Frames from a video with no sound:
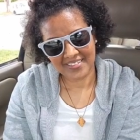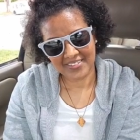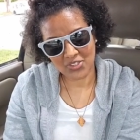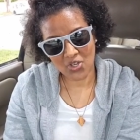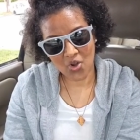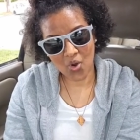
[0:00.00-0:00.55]

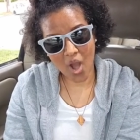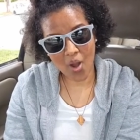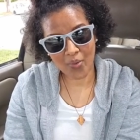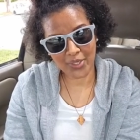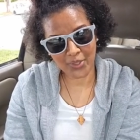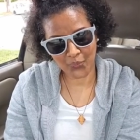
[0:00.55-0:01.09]
So, how
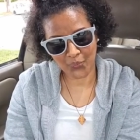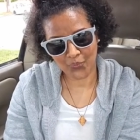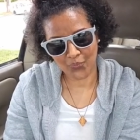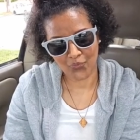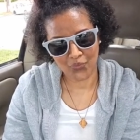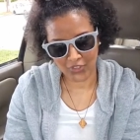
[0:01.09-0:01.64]
are you?
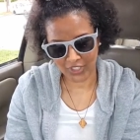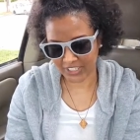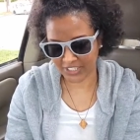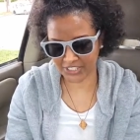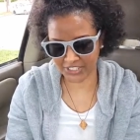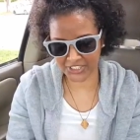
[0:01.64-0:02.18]

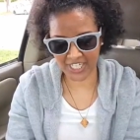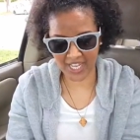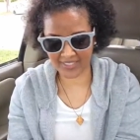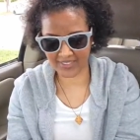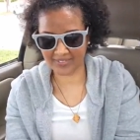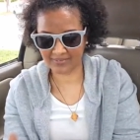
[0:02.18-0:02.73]
Let's just chat.
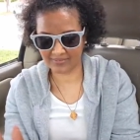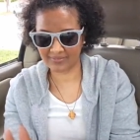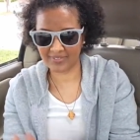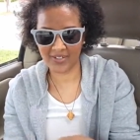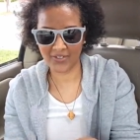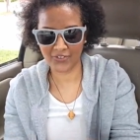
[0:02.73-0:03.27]

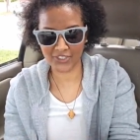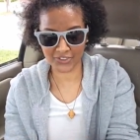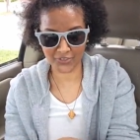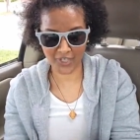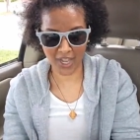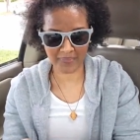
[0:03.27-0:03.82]
There's no
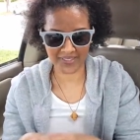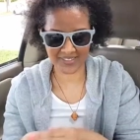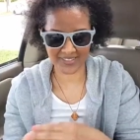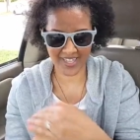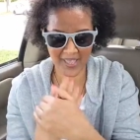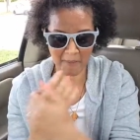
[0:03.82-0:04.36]
topic
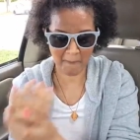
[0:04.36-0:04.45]
today.